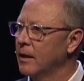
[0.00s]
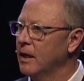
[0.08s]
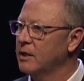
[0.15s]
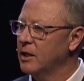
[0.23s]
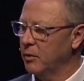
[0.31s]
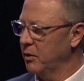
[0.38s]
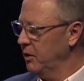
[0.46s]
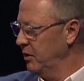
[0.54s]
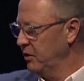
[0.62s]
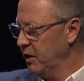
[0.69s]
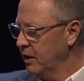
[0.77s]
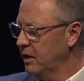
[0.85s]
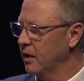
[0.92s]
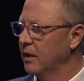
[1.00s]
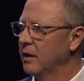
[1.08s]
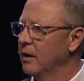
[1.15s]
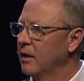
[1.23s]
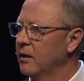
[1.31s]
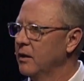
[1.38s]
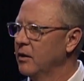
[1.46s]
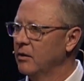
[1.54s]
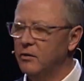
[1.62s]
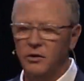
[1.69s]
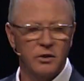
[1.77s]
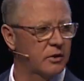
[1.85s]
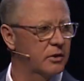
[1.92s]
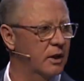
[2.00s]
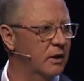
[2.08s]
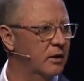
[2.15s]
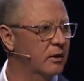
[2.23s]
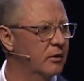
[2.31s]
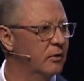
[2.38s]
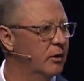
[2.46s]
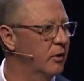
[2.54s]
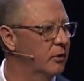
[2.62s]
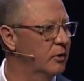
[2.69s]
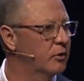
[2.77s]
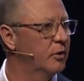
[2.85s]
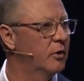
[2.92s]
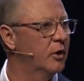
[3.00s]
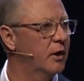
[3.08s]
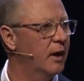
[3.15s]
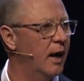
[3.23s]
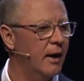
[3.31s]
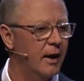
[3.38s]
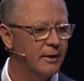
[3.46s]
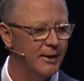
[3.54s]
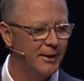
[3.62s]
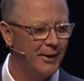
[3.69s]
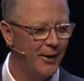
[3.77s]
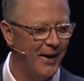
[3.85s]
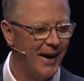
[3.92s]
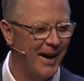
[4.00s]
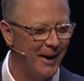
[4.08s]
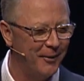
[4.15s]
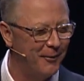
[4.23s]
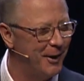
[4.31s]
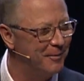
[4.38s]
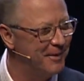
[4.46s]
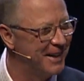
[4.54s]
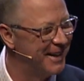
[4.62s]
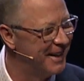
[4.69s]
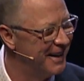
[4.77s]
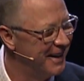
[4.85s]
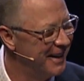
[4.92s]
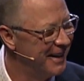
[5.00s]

He said, well, you think, you know, you just think, you know, you're too good now? And I said, no, I got a woman.